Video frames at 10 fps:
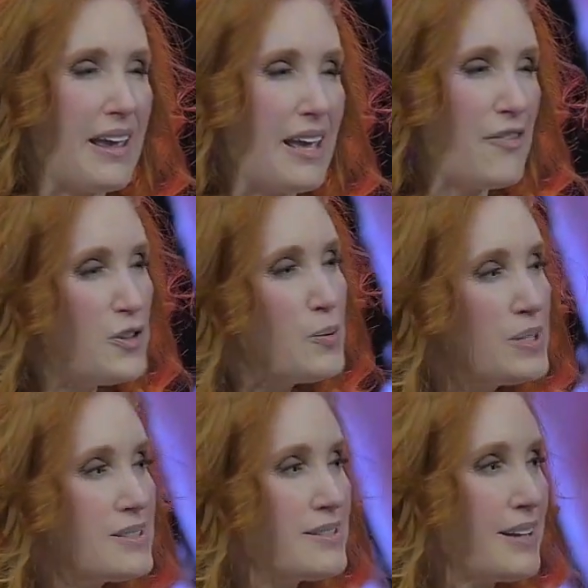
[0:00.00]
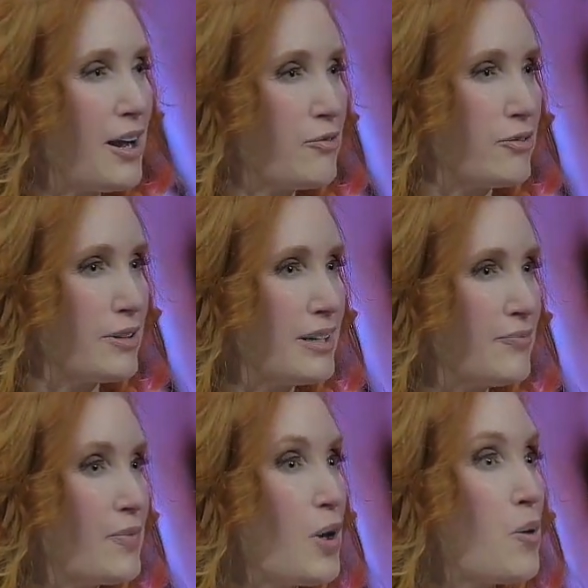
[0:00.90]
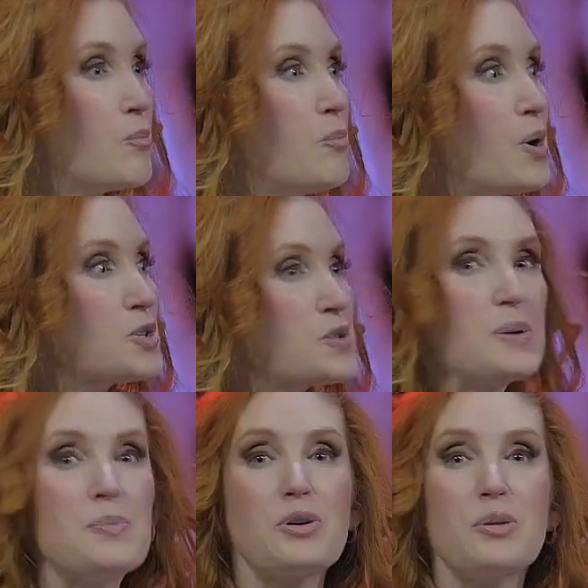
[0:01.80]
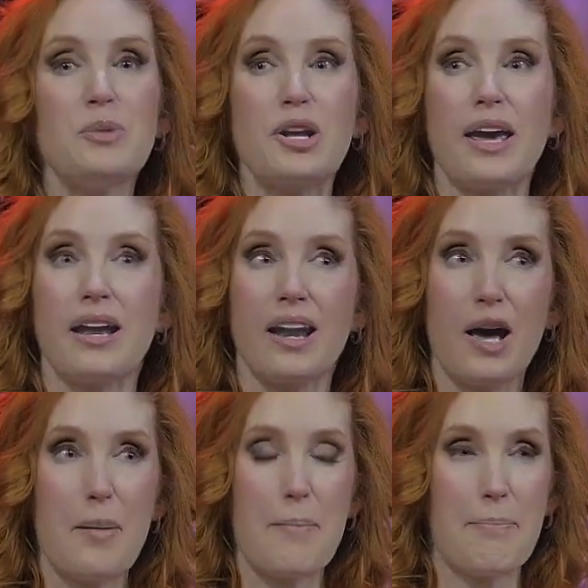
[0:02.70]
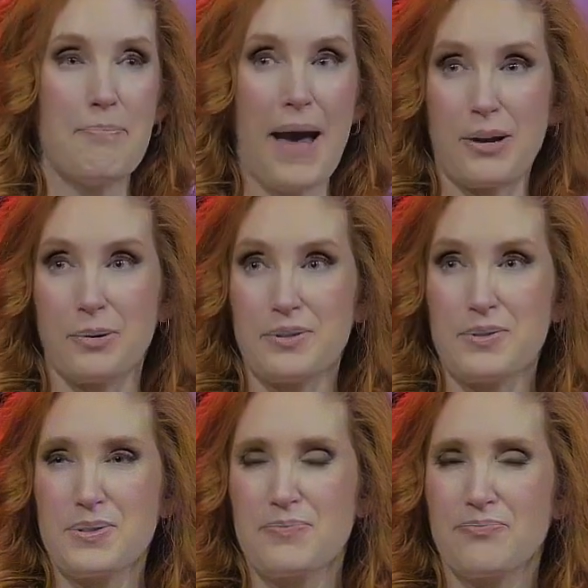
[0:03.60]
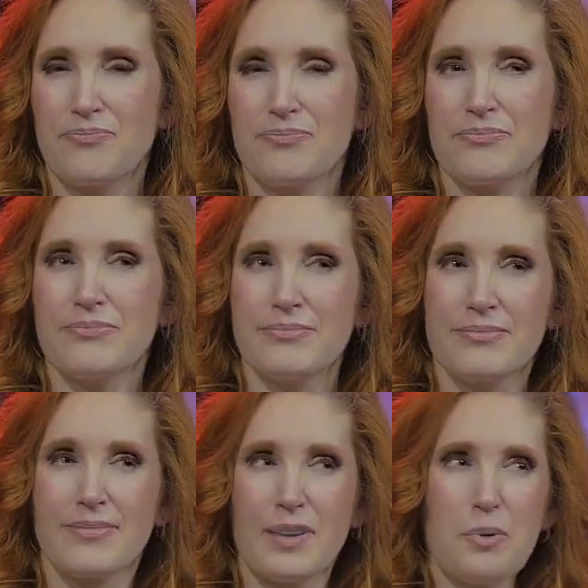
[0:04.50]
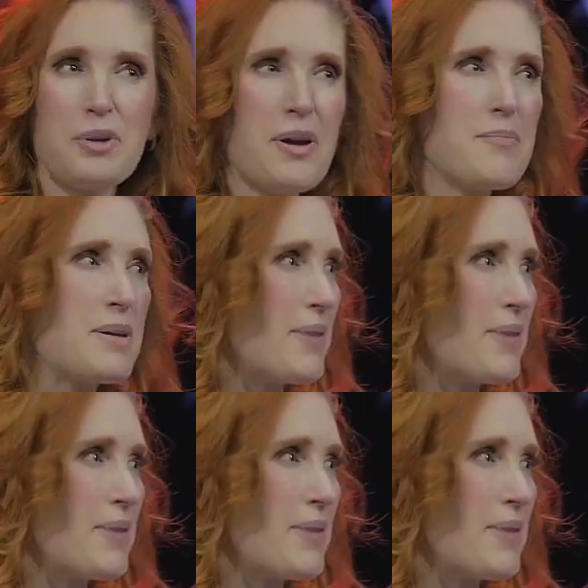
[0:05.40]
If you listen carefully, most people communicate backwards. What do I mean